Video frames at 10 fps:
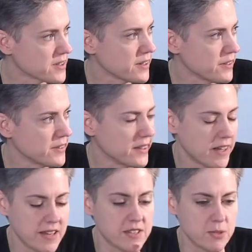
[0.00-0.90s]
killed. killed.
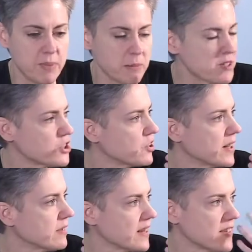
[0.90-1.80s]
Yeah, it's a big
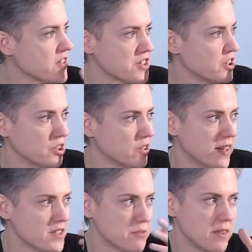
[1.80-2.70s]
mystery. Like it's
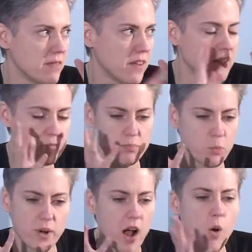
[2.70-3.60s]
still it's
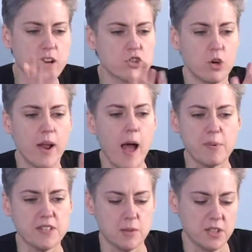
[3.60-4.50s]
we're not quite sure what
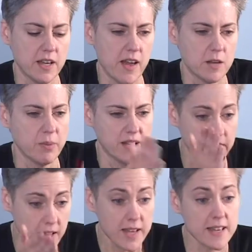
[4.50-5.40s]
happened to him in the end,
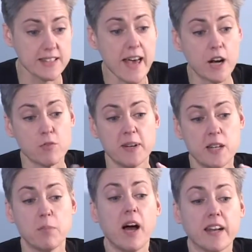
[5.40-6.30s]
but he said, over
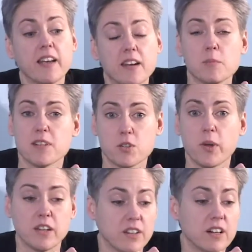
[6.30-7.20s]
my dead body. I mean,
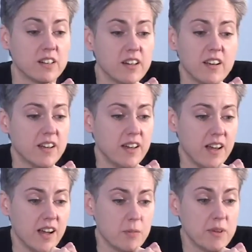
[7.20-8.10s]
it's quite clear.
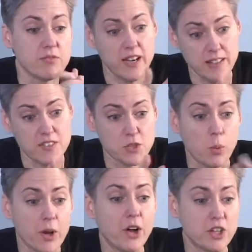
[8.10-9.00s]
Um, and frankly, this
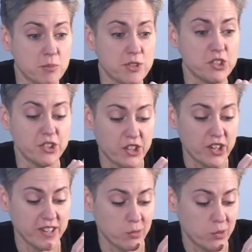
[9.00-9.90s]
is what we all need to be
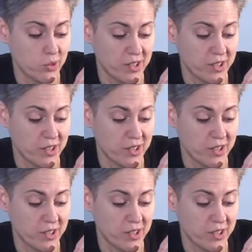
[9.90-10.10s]
doing, right, in